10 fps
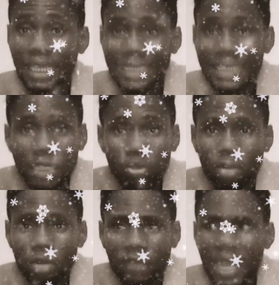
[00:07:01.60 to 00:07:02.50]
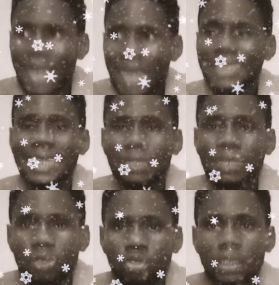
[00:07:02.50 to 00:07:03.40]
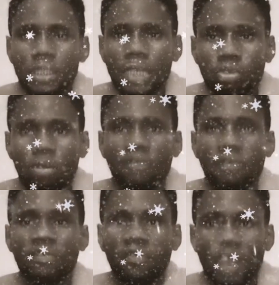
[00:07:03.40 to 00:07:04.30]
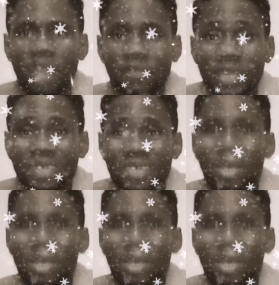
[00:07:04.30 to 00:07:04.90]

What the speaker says: dance choreographer. And he has been doing dance choreography for 5 years.